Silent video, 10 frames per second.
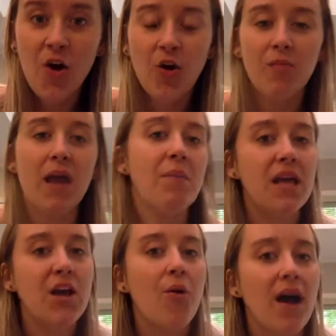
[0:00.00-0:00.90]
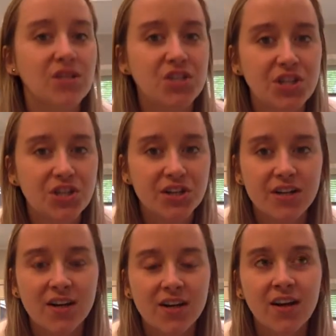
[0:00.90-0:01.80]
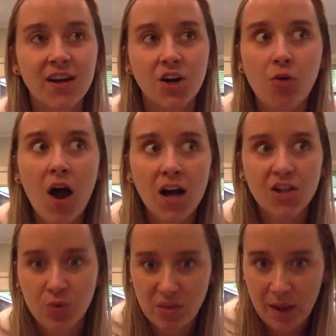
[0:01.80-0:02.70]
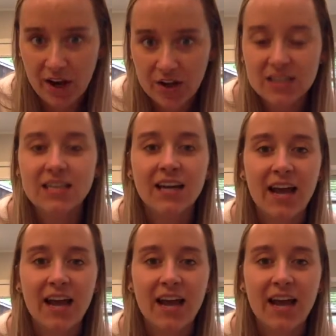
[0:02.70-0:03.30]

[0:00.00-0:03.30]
Or maybe go out to your garage with a parent